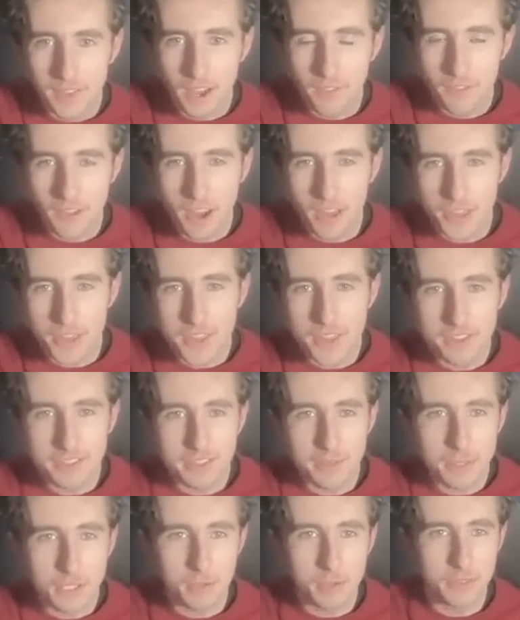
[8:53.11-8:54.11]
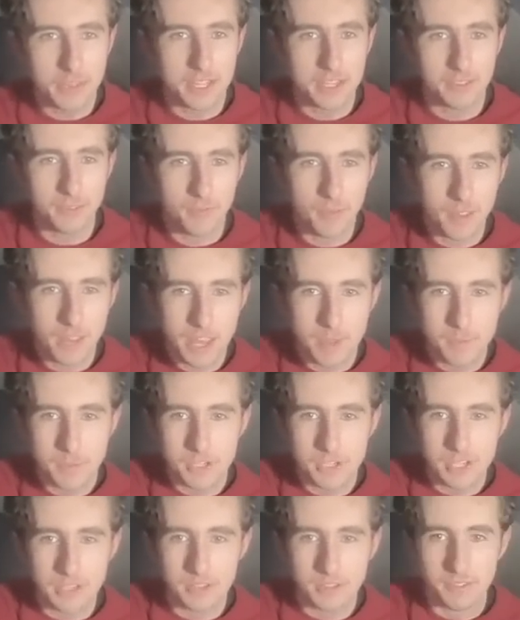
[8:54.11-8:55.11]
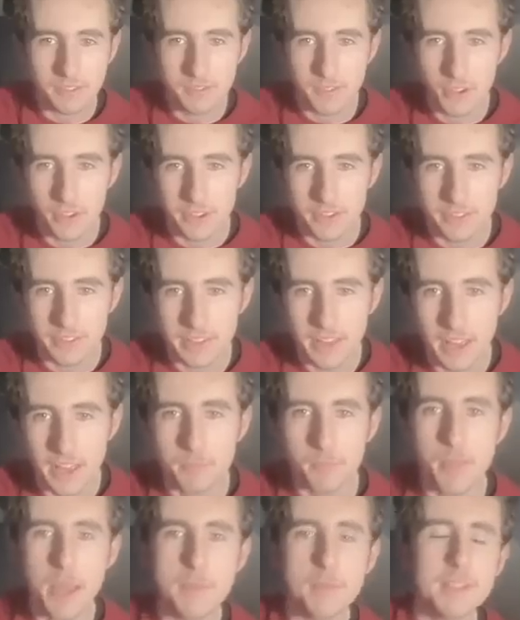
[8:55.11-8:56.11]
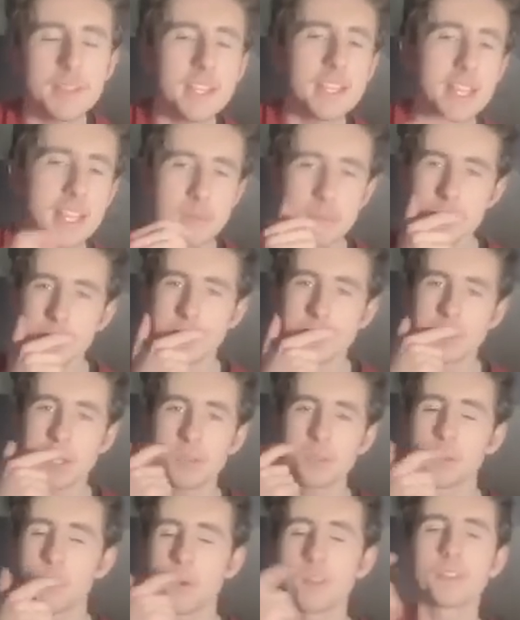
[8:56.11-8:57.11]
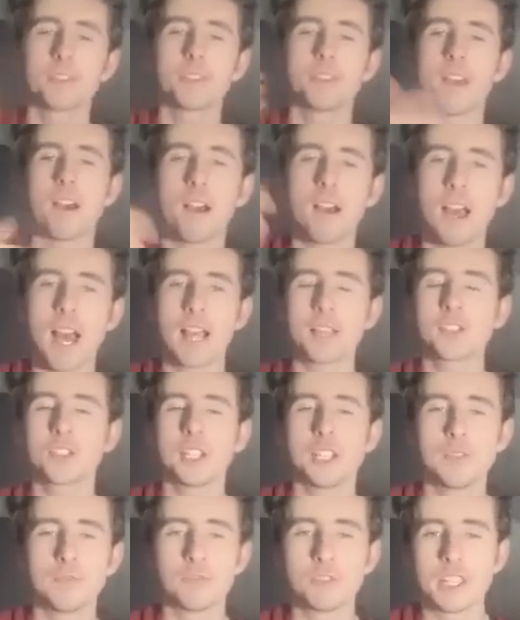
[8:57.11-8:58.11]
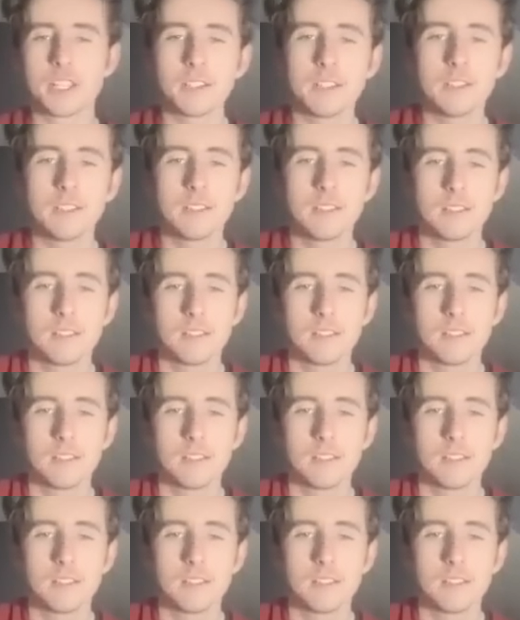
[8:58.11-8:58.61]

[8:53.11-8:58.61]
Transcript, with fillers: I, I think that's something with these images, honestly. Like, maybe the images are the ones that are actually real